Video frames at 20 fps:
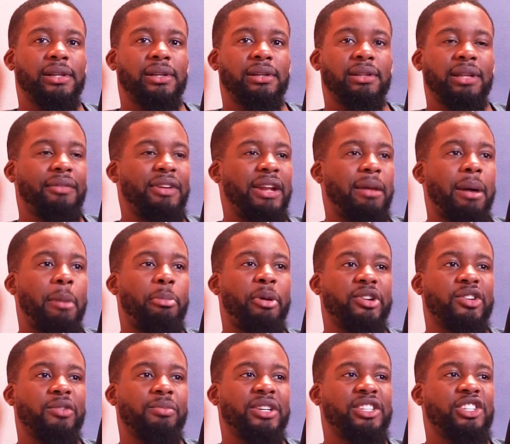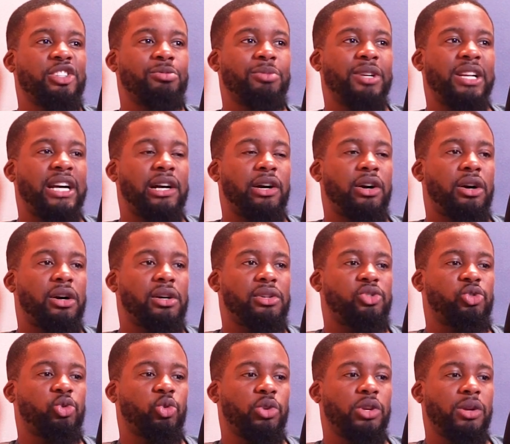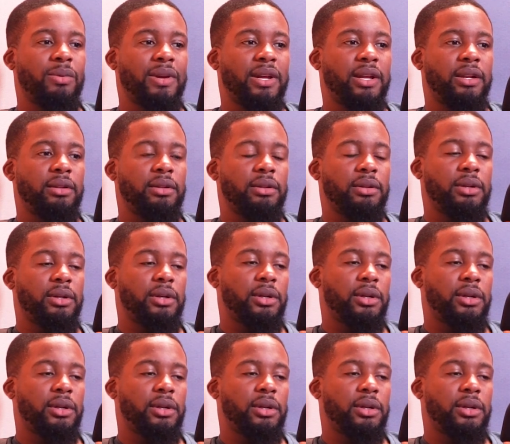The other yeah. day, my brethren messaged me like, "Oh, I saw you in